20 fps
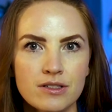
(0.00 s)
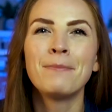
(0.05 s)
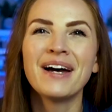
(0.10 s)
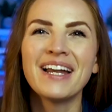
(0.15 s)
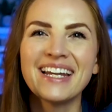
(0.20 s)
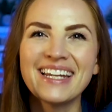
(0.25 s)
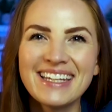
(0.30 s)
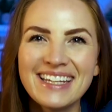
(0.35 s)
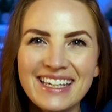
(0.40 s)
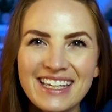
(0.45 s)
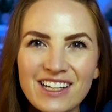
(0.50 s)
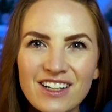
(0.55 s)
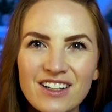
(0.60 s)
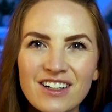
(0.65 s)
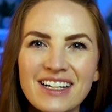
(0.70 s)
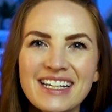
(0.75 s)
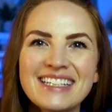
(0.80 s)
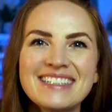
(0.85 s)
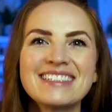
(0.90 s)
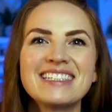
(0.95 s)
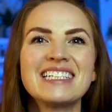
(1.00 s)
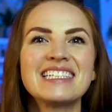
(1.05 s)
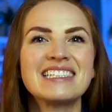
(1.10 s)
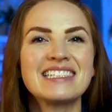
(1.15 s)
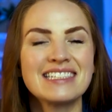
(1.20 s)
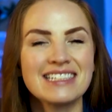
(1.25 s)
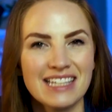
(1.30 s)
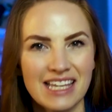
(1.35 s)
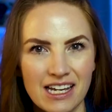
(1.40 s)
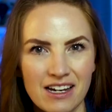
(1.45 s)
But here is the
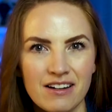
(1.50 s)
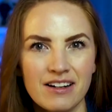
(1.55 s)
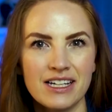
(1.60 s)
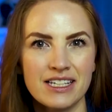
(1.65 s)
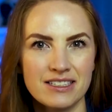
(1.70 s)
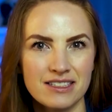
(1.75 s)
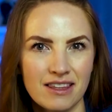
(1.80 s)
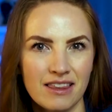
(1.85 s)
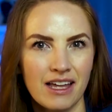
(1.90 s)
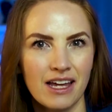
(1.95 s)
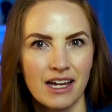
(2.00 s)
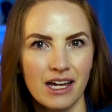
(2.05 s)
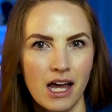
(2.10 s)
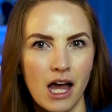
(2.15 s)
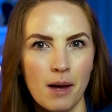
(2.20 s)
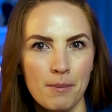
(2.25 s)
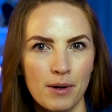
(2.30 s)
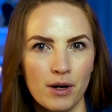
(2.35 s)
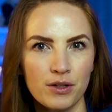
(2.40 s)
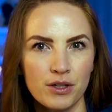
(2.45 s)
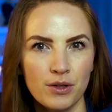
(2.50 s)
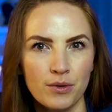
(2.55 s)
scariest thing about